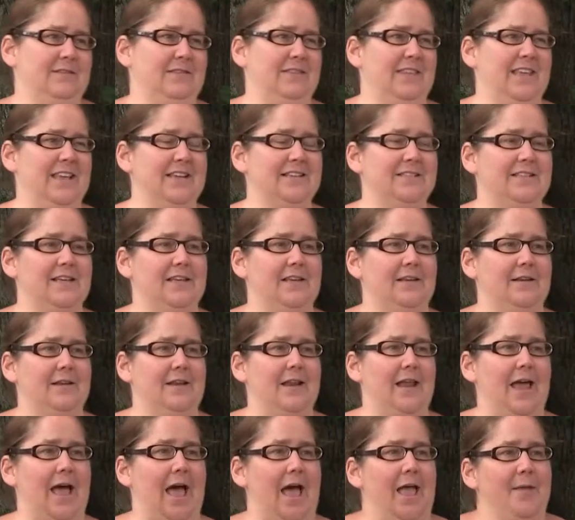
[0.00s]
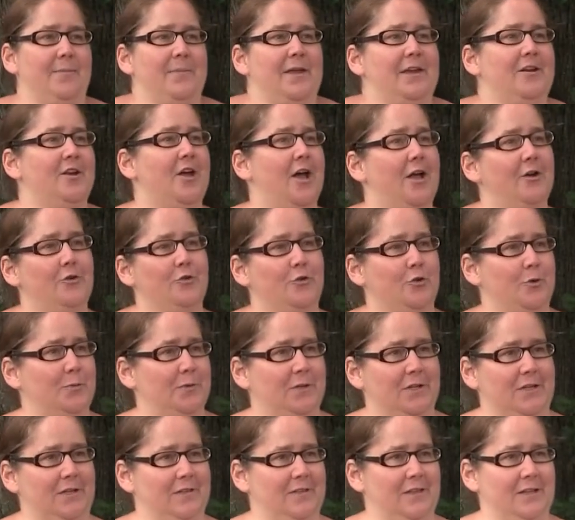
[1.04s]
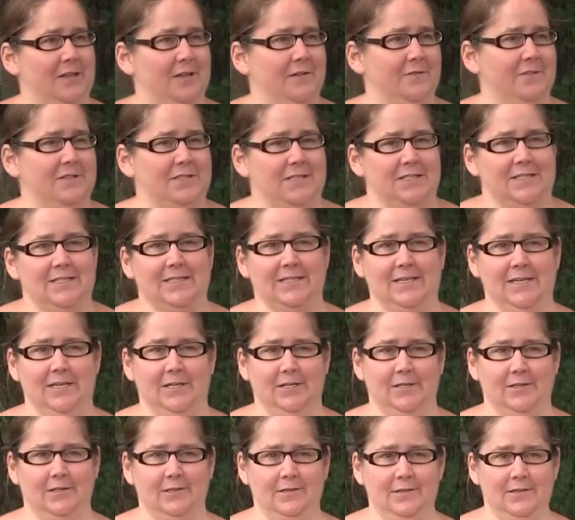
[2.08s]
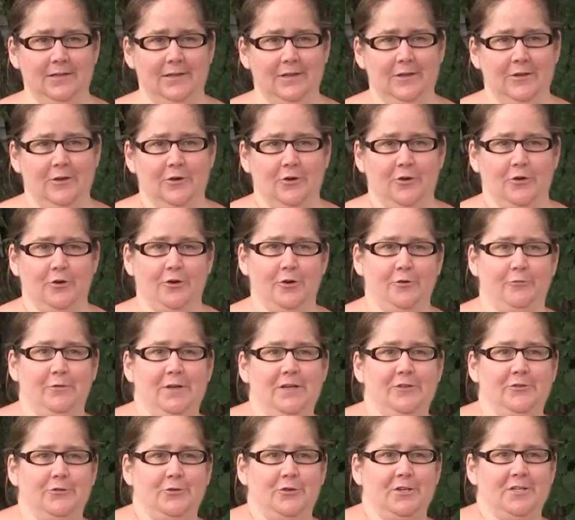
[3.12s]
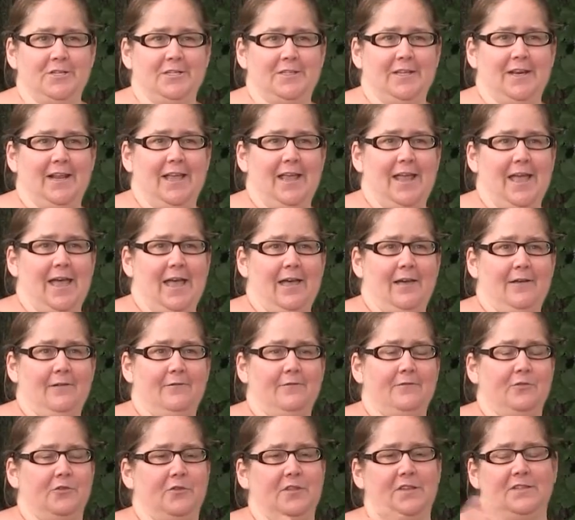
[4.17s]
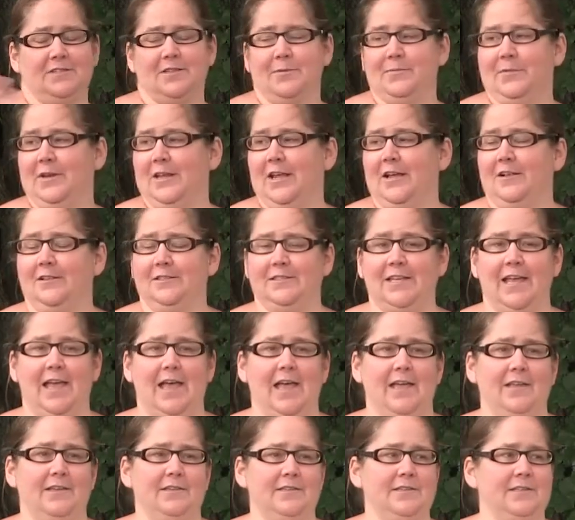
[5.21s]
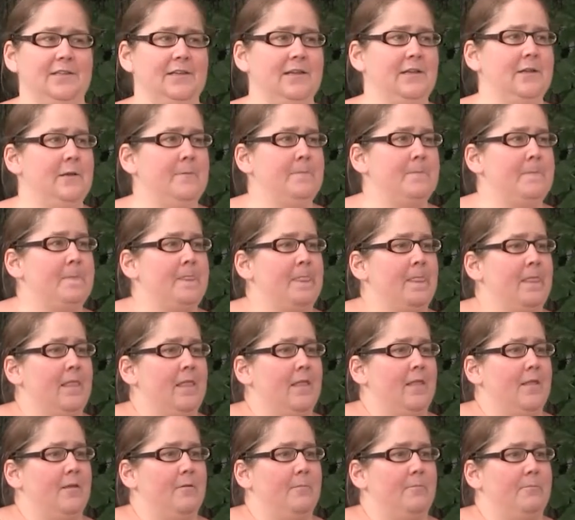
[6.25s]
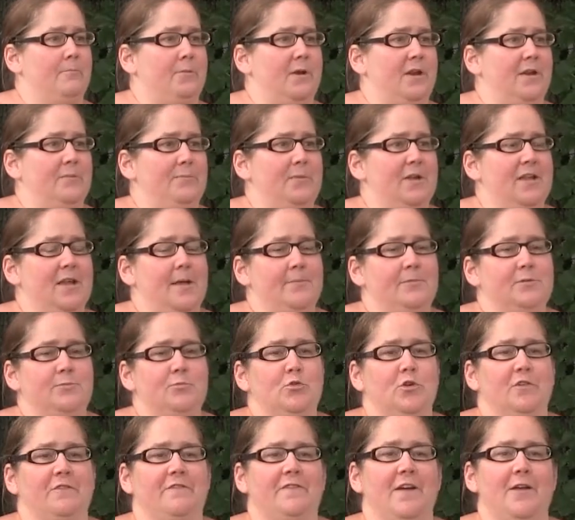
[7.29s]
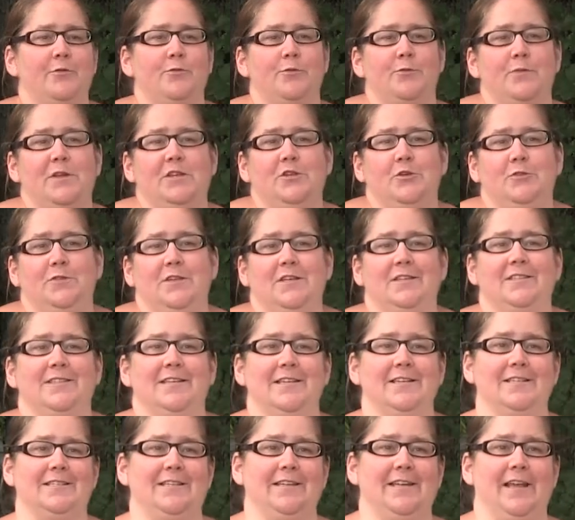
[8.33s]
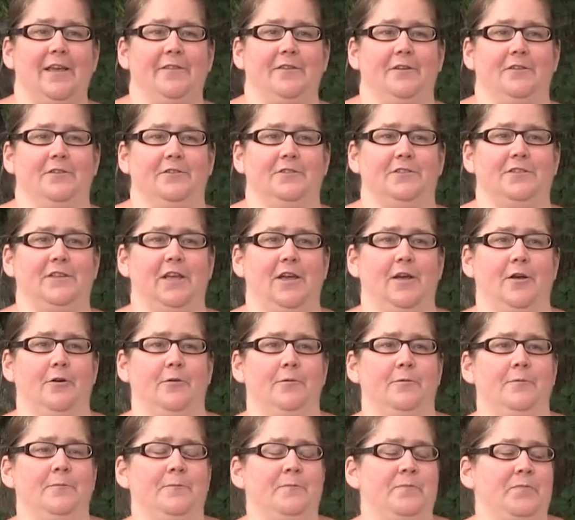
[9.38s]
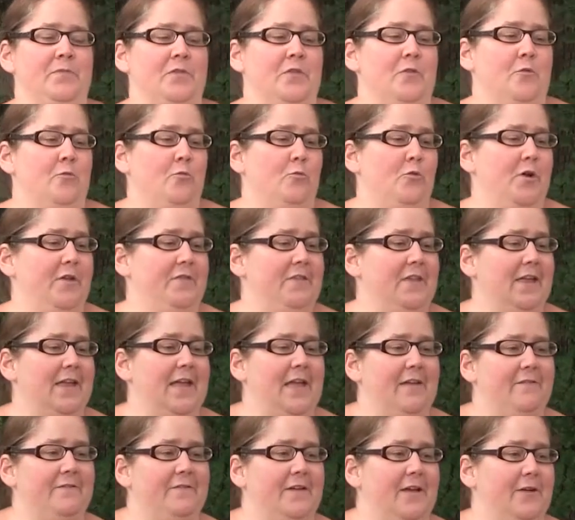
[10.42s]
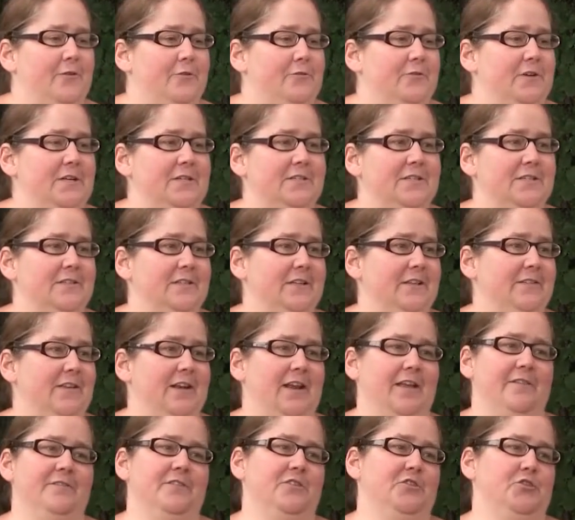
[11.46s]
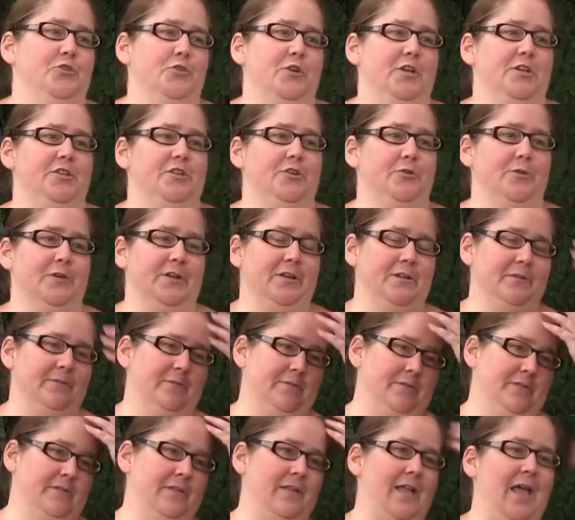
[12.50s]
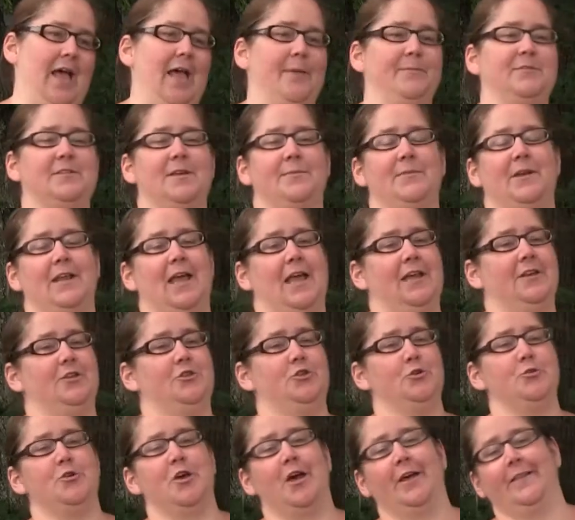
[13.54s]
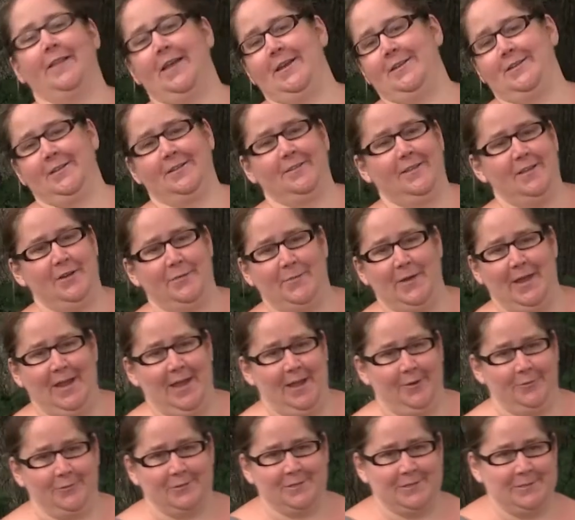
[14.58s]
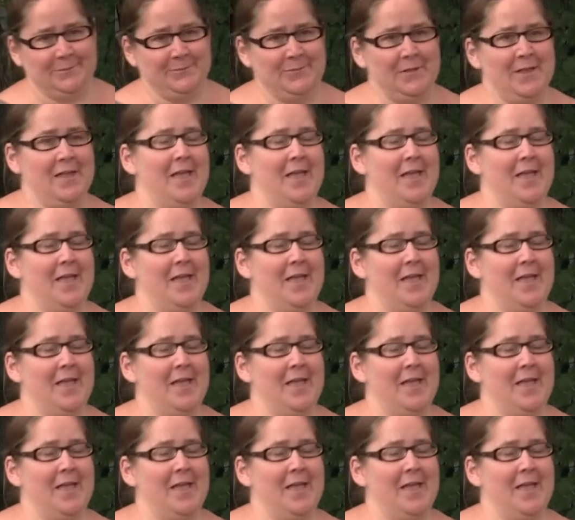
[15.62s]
things that I may not normally think of as a skill or a resource that I have or that somebody else has. But it becomes more fun when we do these things together. So one thing I found recently that I've enjoyed doing, I'm somebody, I do not like to clean my house.